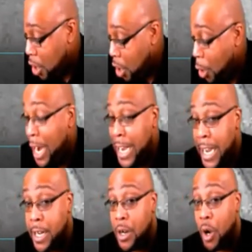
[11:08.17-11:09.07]
Oh, they
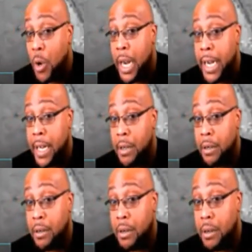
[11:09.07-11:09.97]
didn't? Oh, they
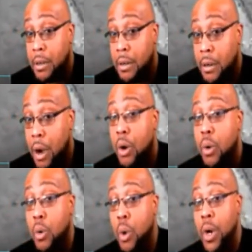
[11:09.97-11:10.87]
didn't? Oh, okay.